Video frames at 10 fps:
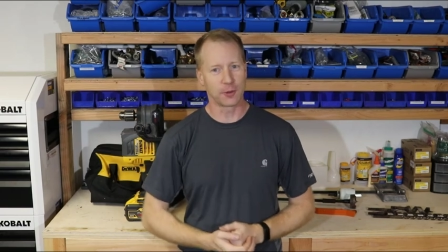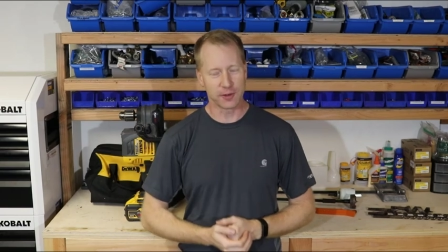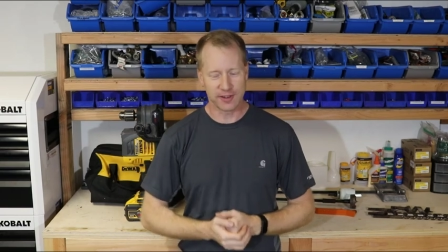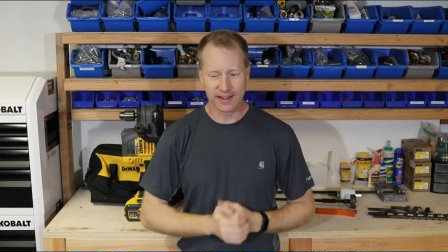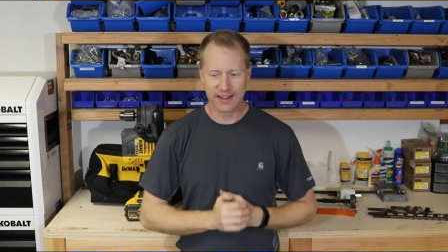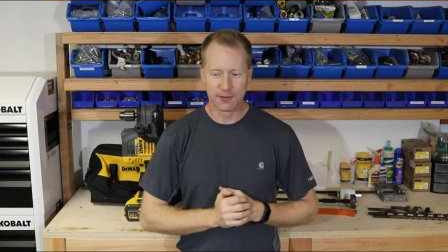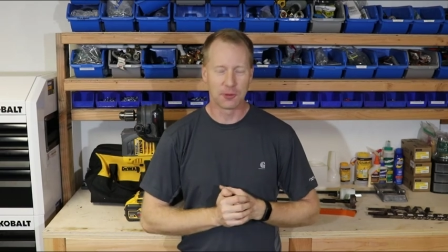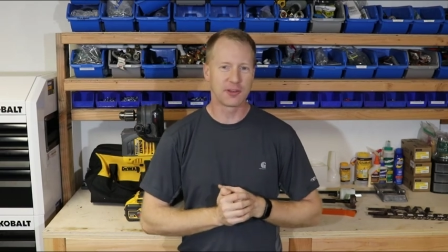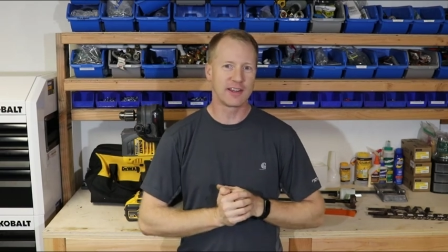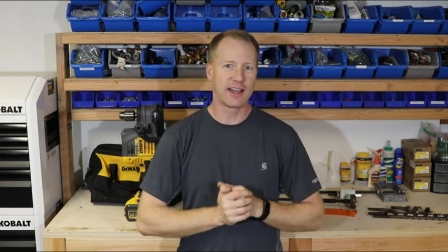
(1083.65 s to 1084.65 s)
We'll see.
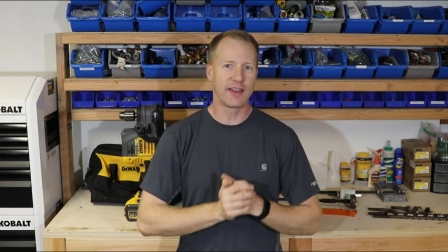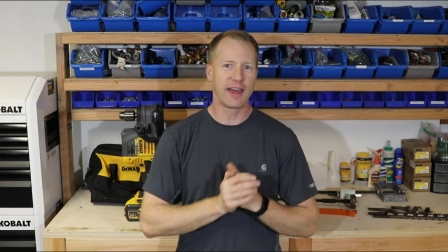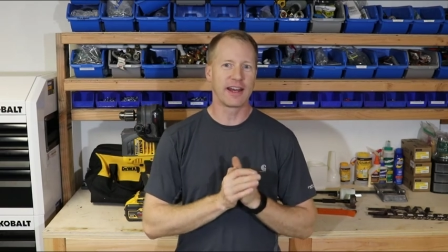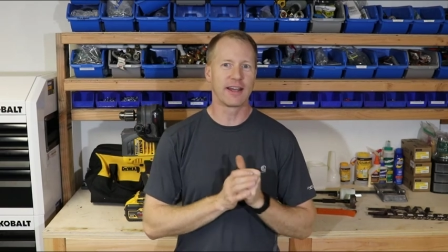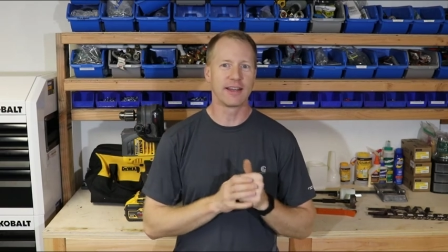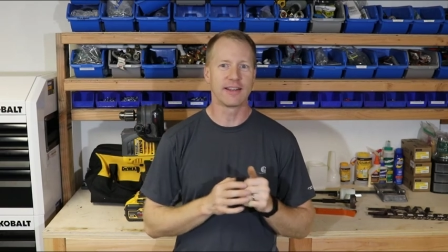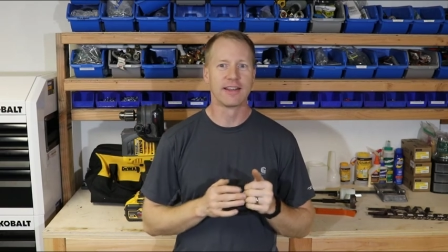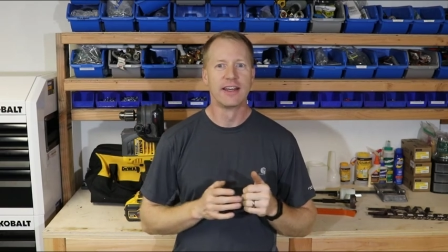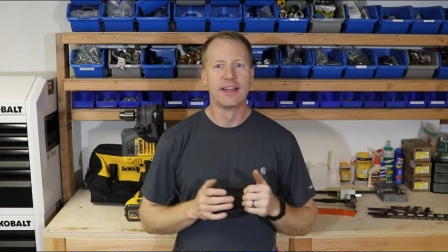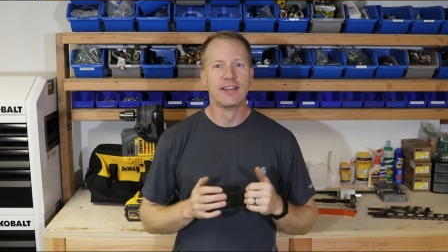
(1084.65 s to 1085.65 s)
We'll see how that
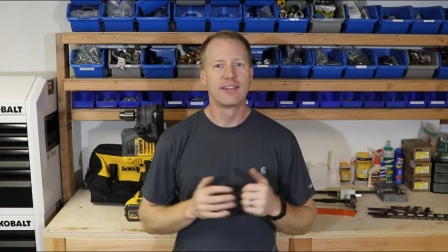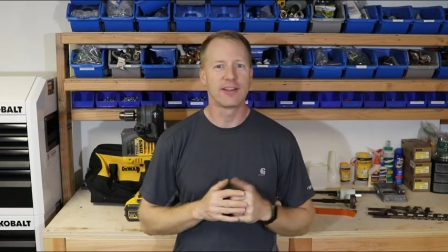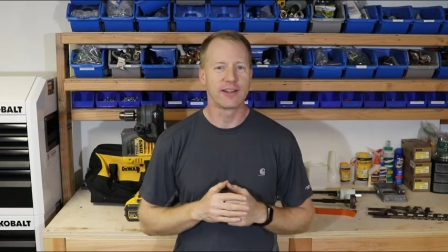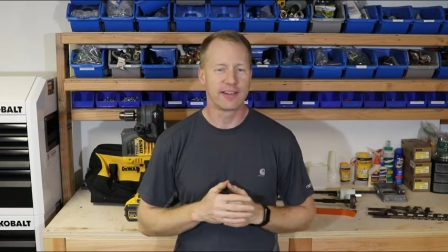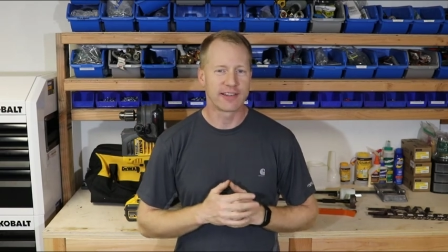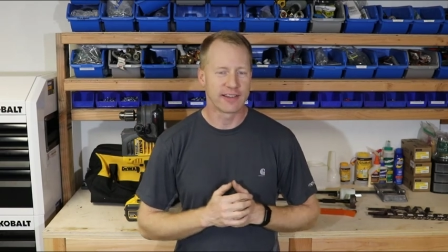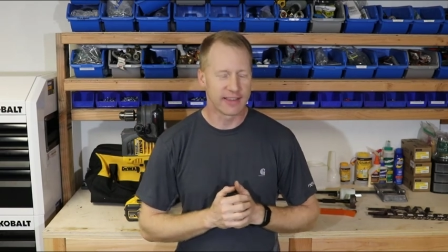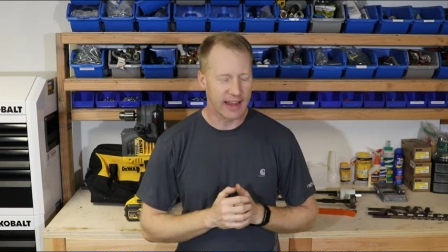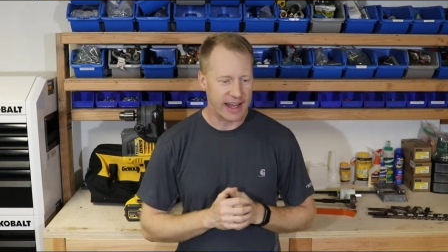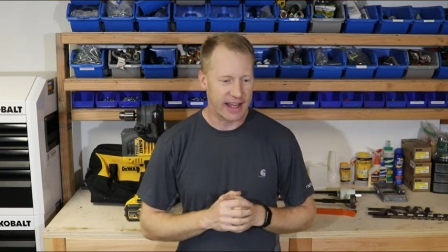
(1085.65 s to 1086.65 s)
series
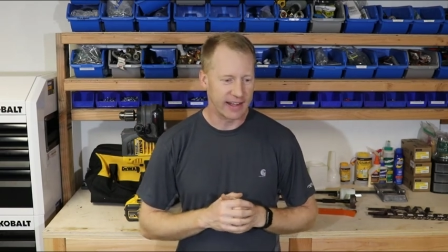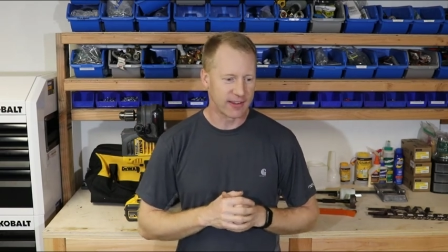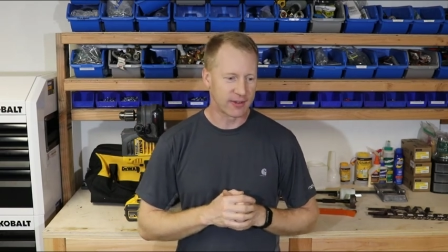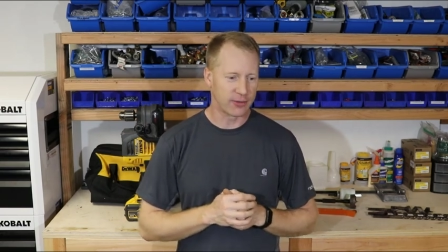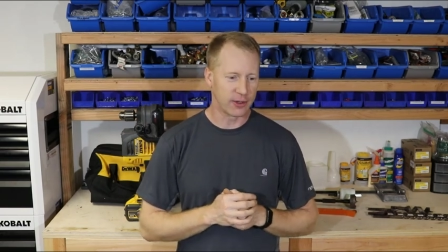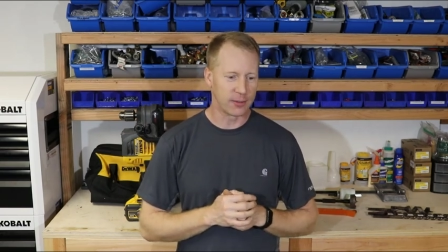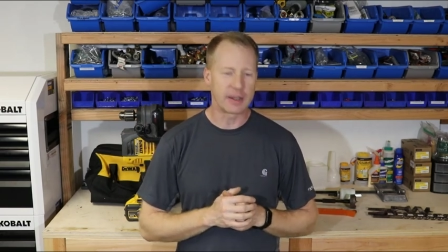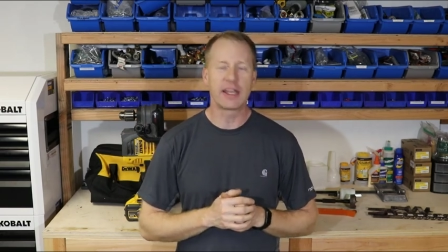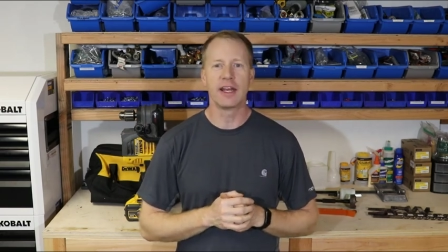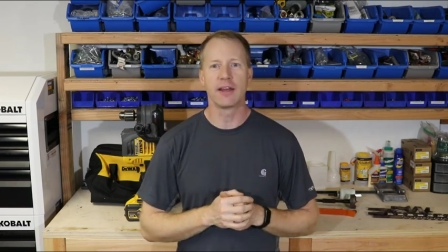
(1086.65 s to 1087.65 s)
lands for
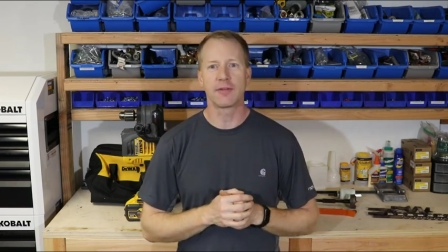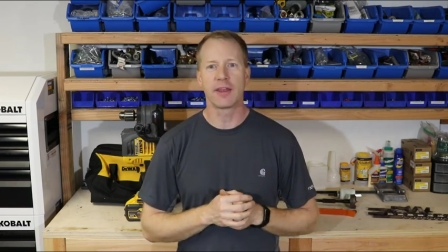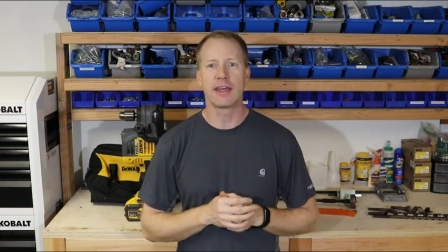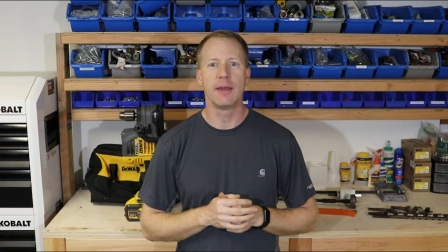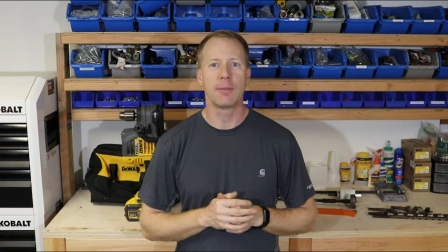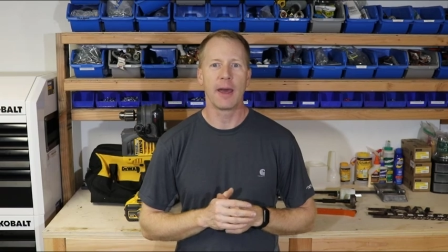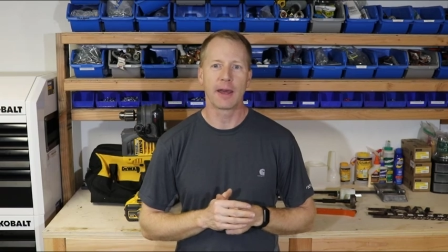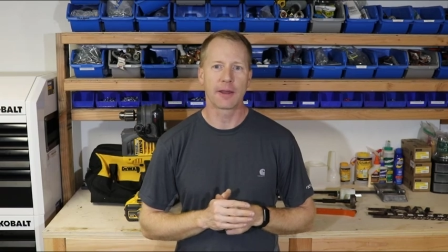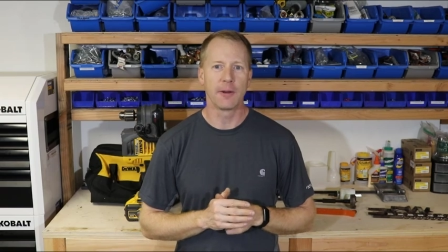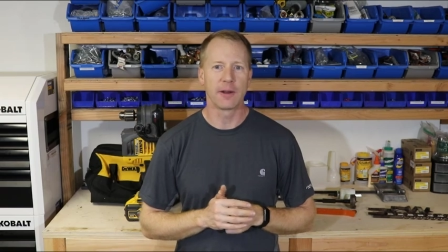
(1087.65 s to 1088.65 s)
Makita, if they keep
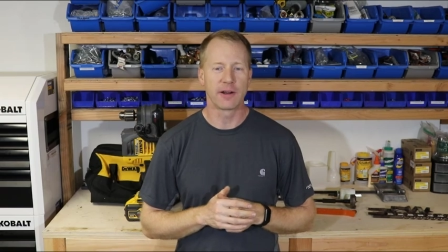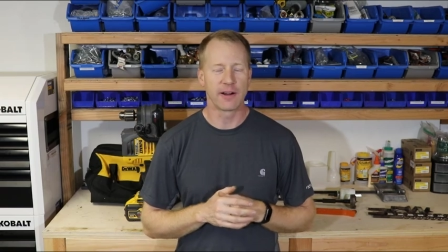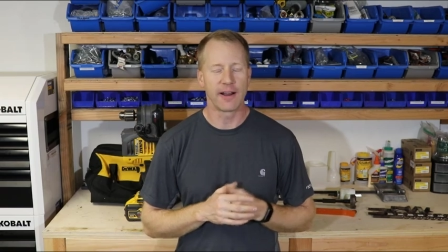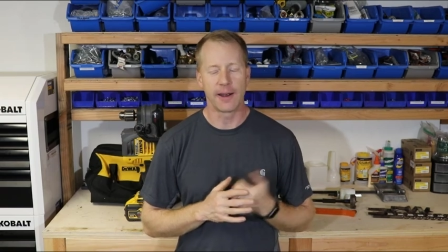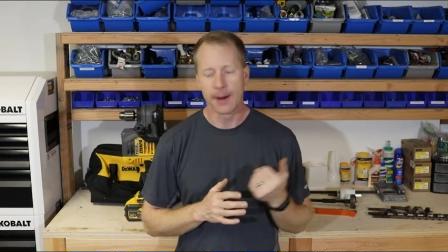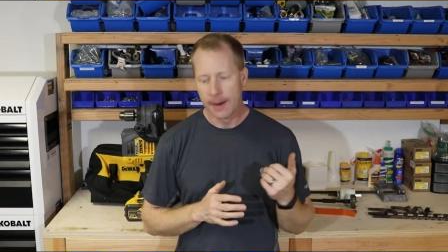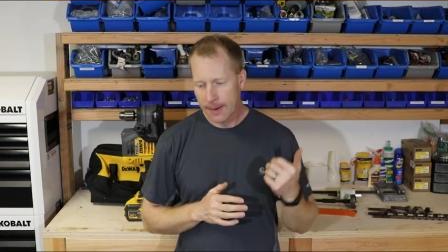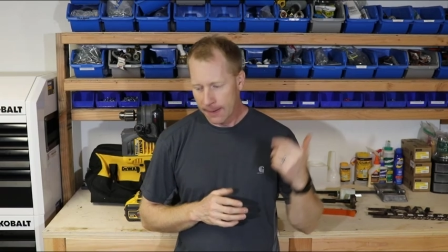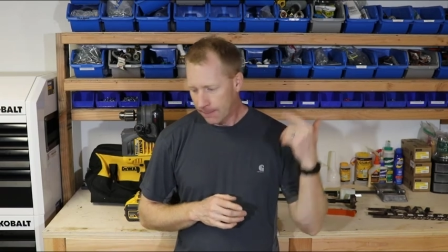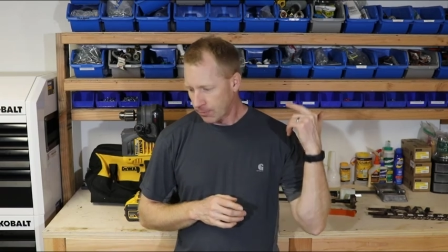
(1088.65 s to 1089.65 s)
that going or not.
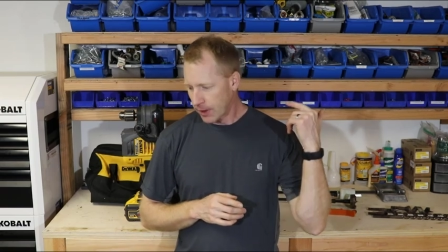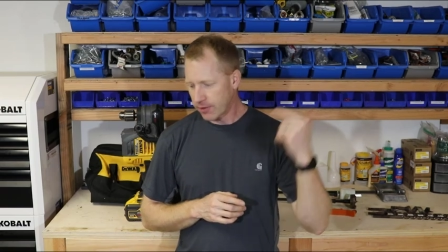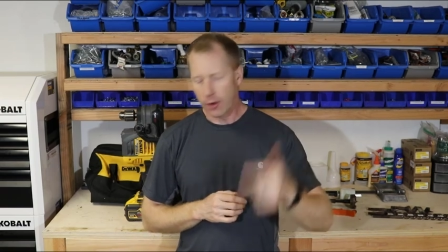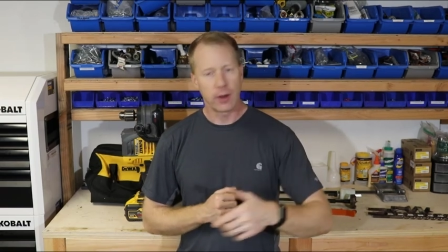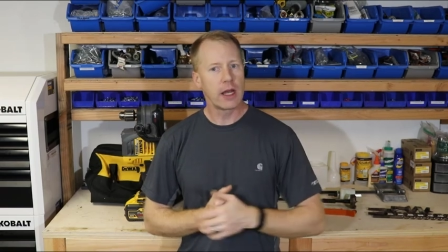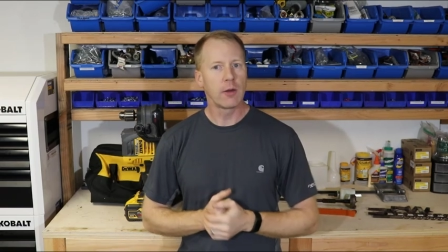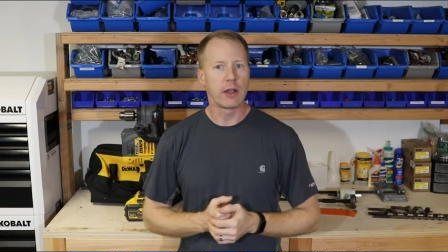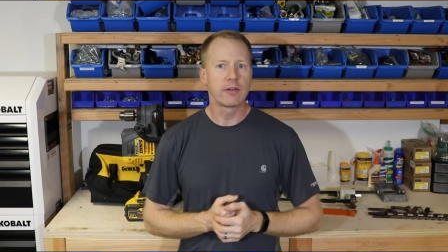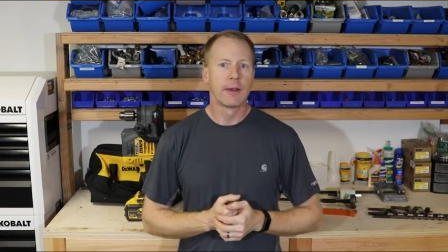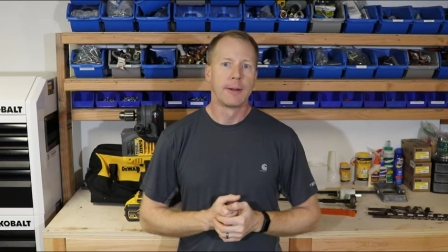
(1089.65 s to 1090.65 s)
So
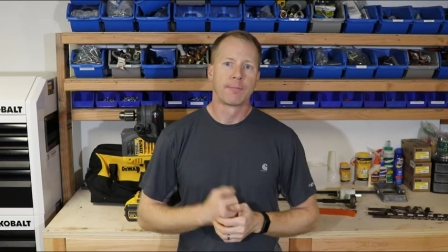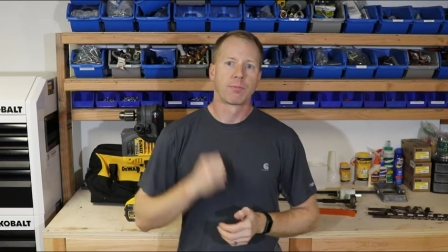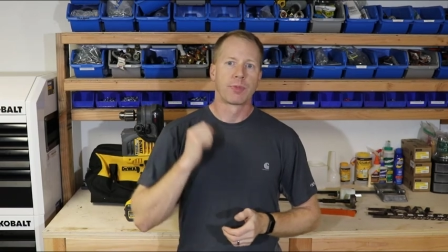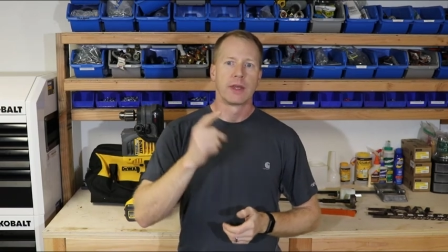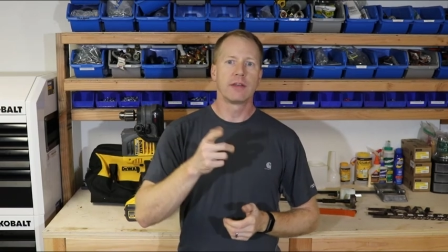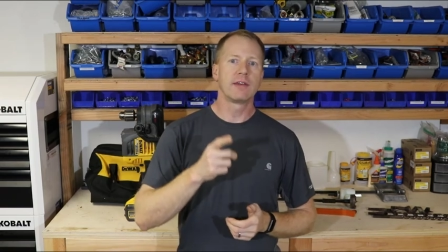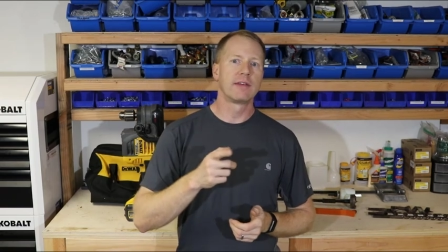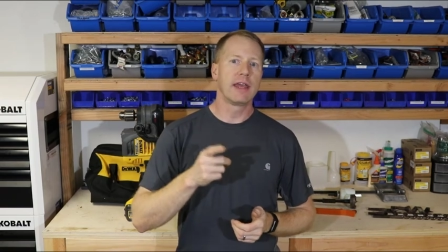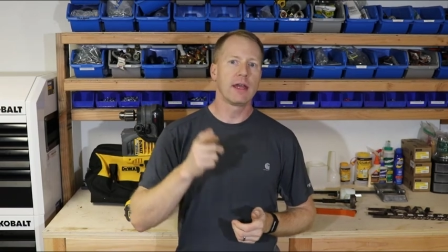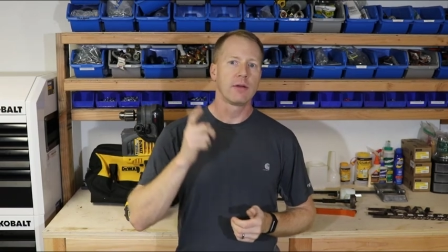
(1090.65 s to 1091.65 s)
anyways, this is
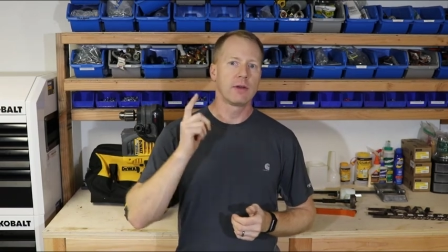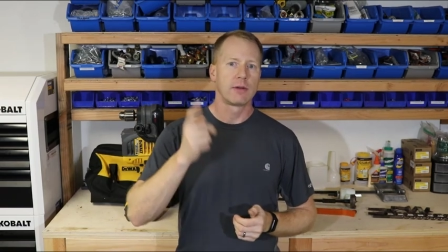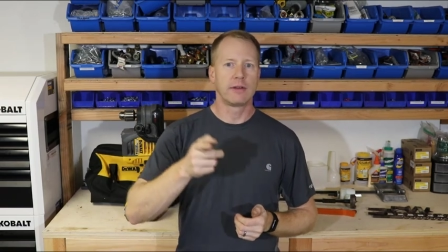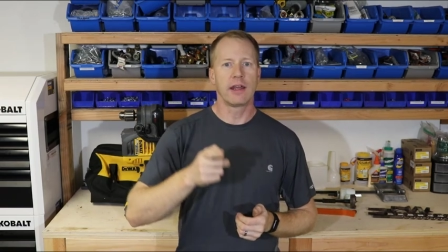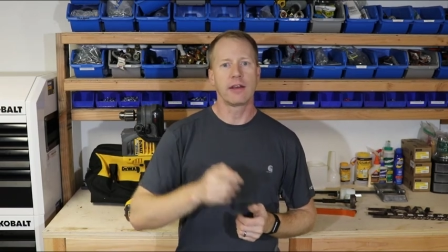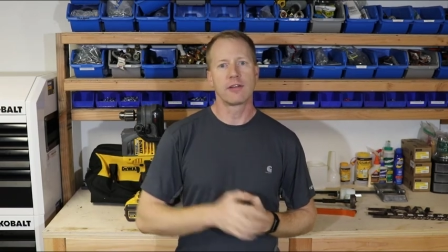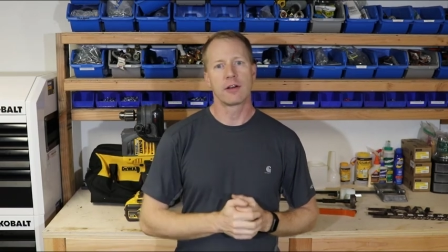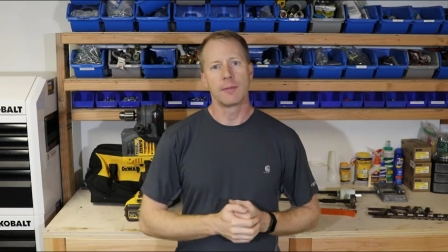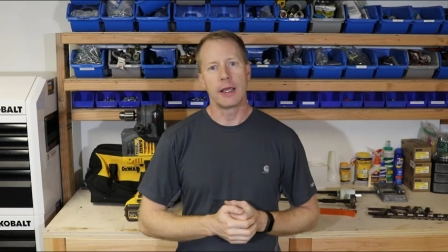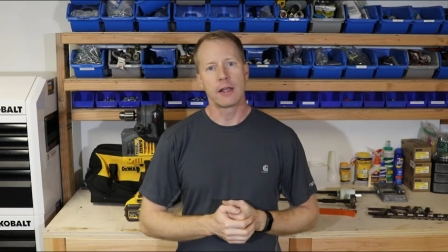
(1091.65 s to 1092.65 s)
Dan and
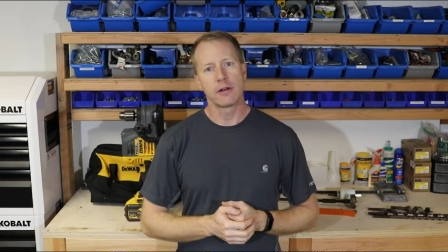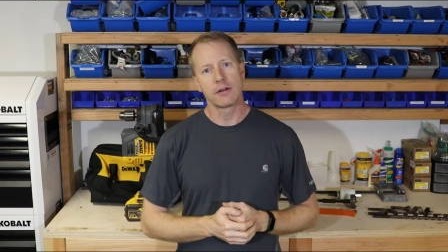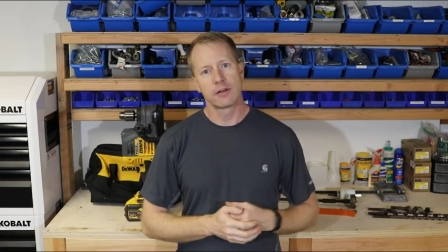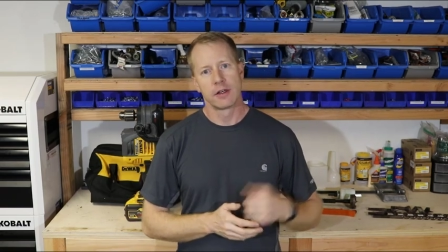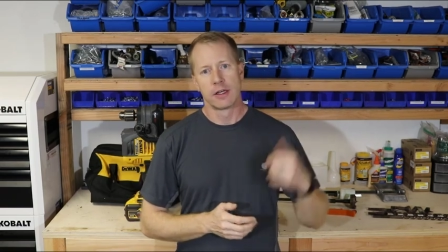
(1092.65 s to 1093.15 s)
Sarah Makers.